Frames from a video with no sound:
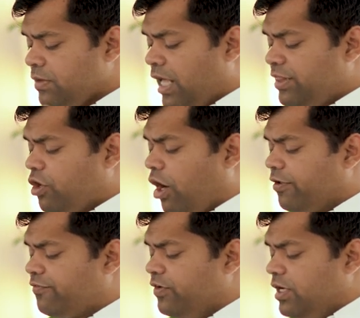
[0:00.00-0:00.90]
And the
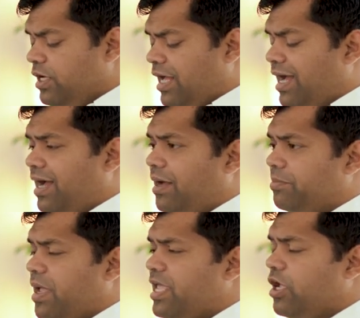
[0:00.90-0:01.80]
God of uh,
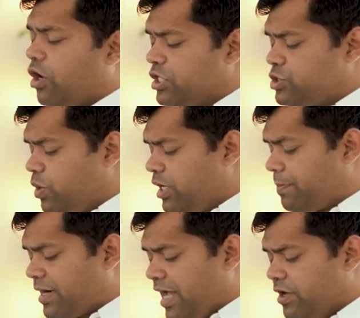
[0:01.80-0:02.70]
making God's word a
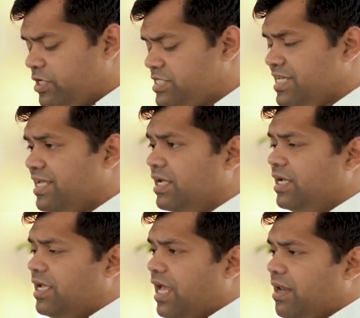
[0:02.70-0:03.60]
priority
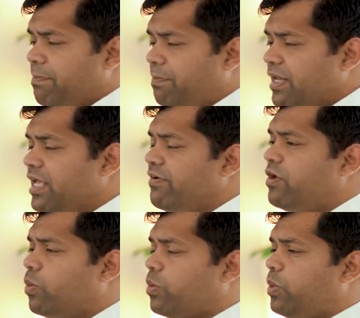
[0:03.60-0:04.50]
and uh,
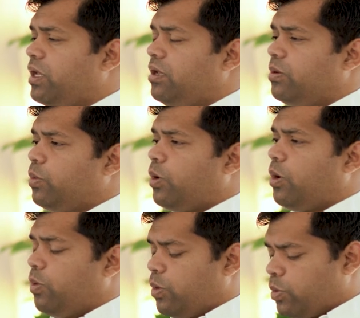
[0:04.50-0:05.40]
believing what we
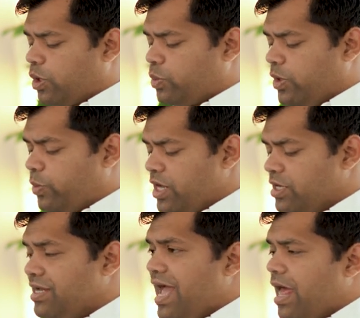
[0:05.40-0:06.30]
what we
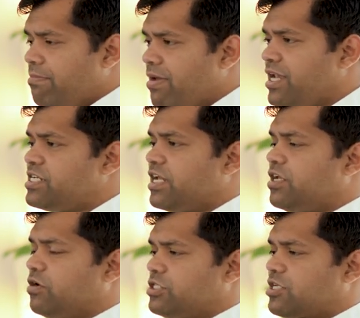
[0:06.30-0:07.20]
read and
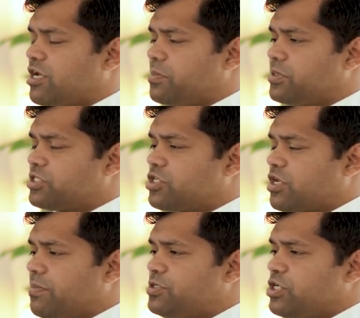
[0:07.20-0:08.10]
meditating on script,
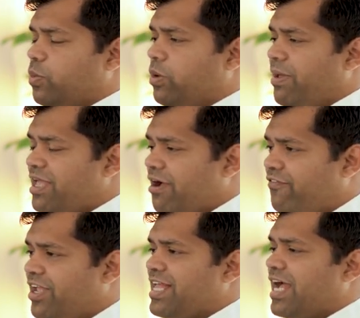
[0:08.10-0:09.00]
scripture will make our
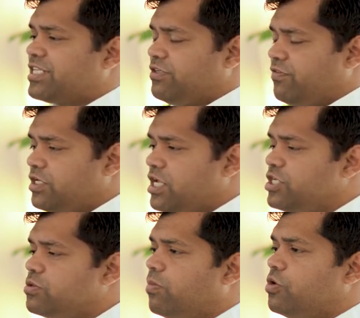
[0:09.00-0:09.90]
faith active in,
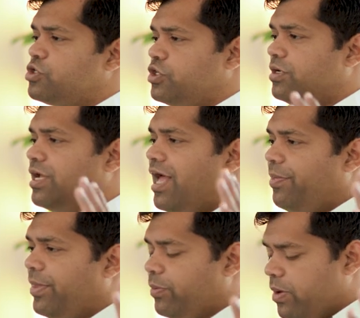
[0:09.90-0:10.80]
into motion,
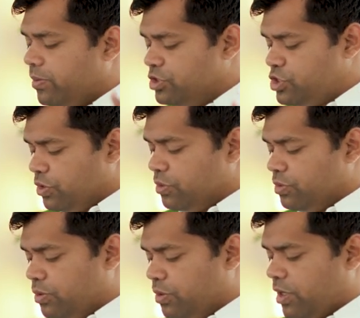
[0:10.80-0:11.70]
and then we will
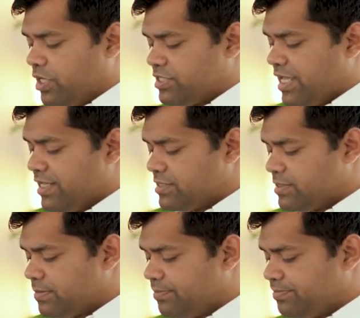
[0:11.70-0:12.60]
do what it says.